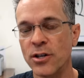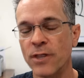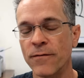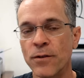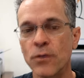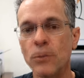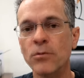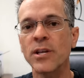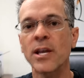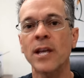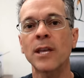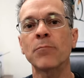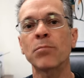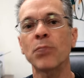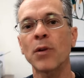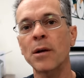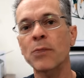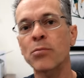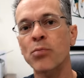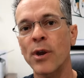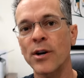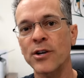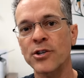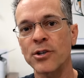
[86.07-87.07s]
If you take
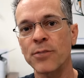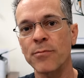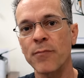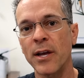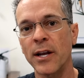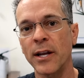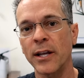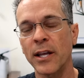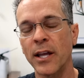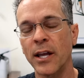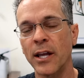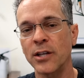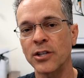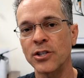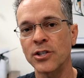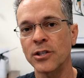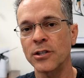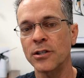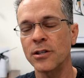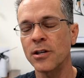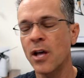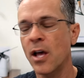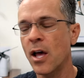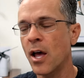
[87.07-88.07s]
blood pressure
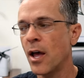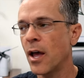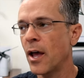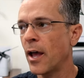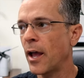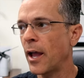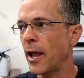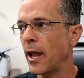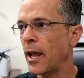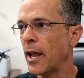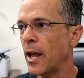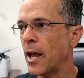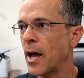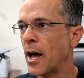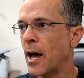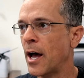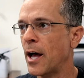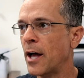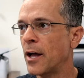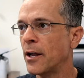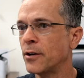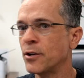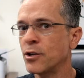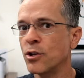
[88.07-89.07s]
medication
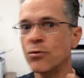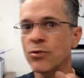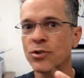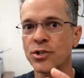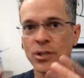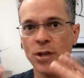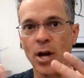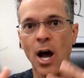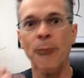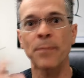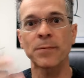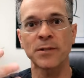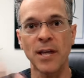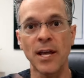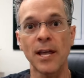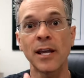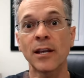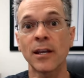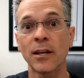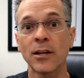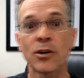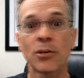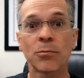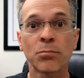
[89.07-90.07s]
and you stop
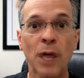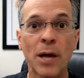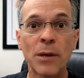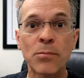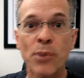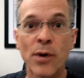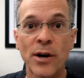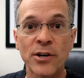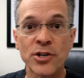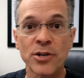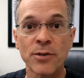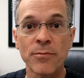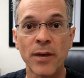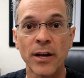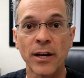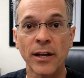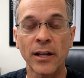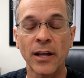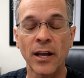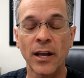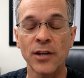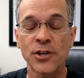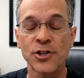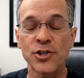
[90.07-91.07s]
taking your blood pressure
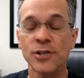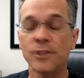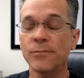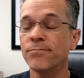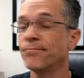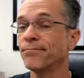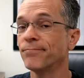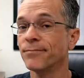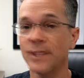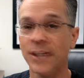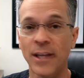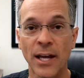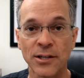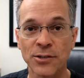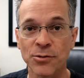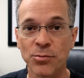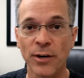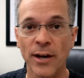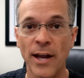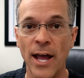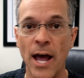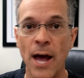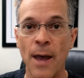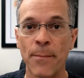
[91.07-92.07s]
medication, guess
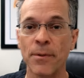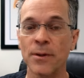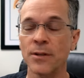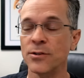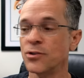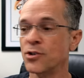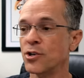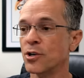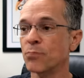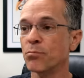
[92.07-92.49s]
what happens?